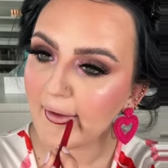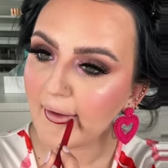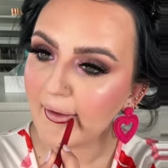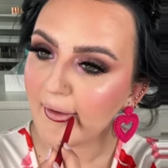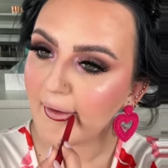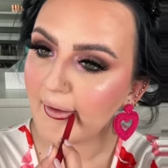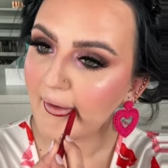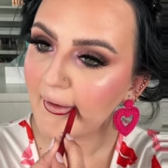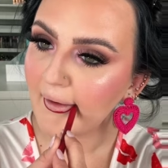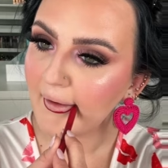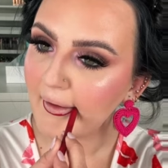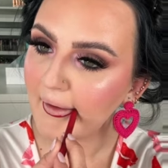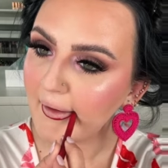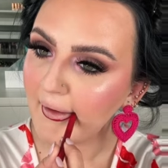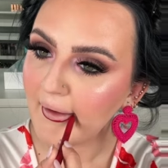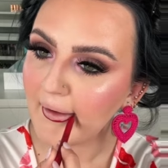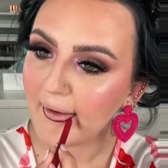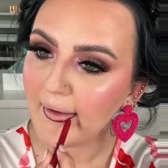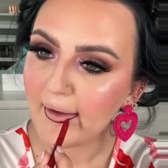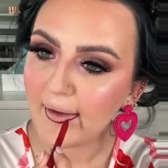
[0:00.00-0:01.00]

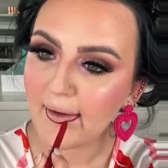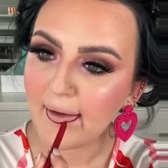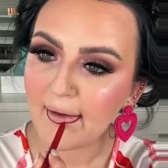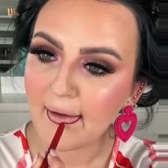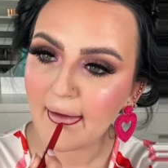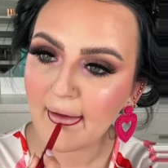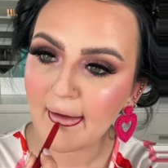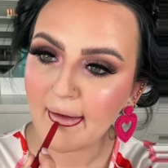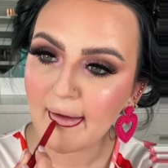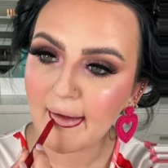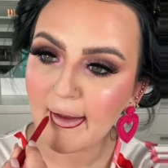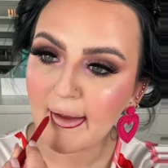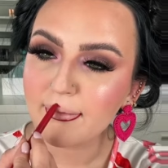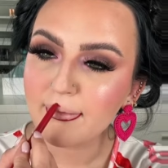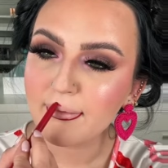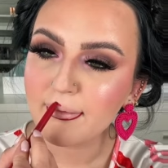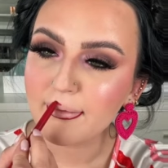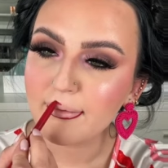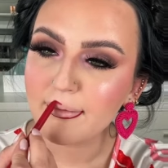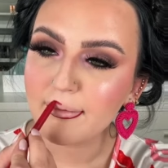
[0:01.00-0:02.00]

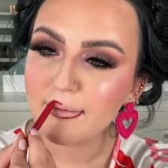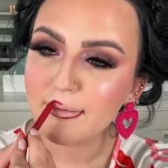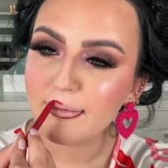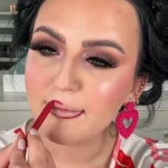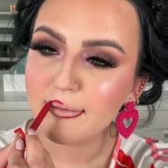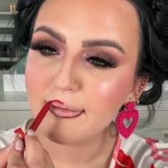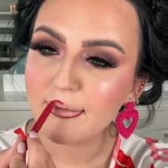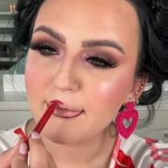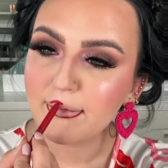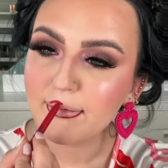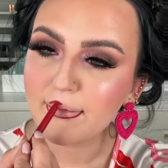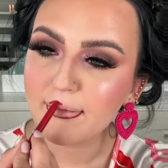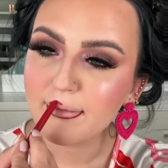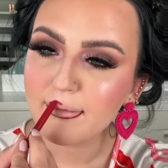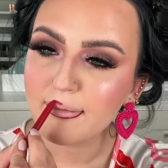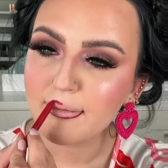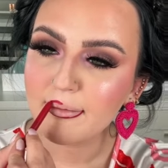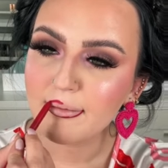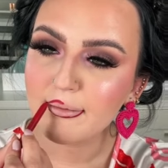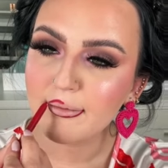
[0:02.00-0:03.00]

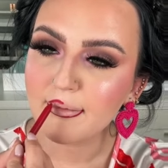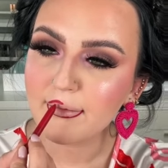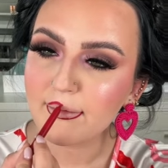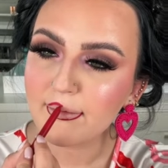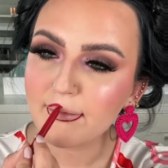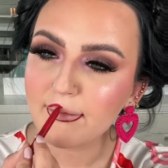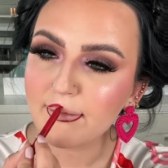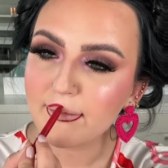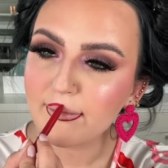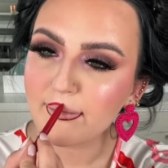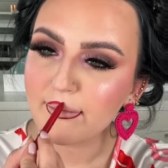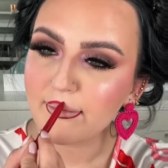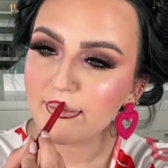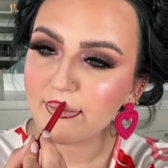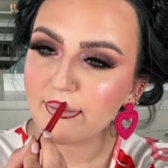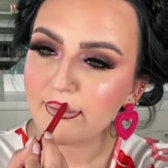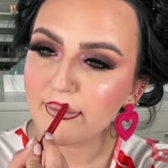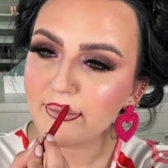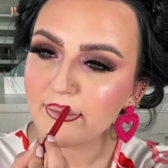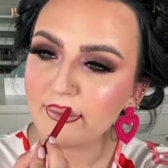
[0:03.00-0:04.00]

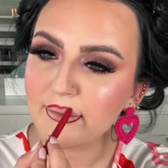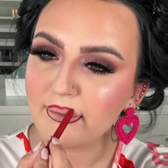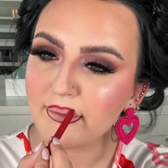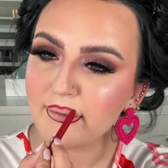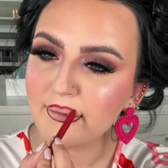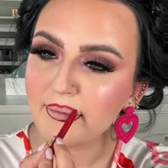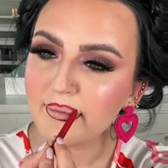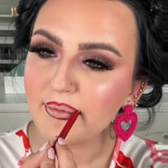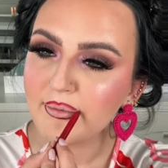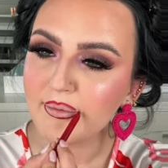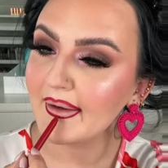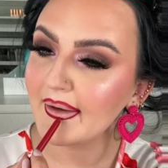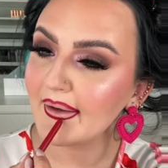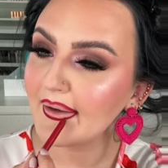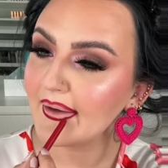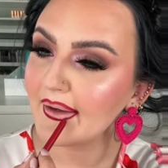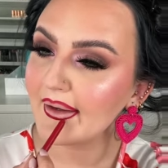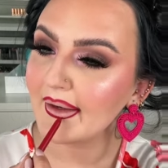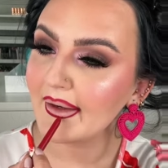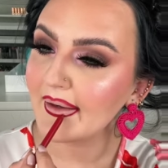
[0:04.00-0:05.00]
Nobody speaks.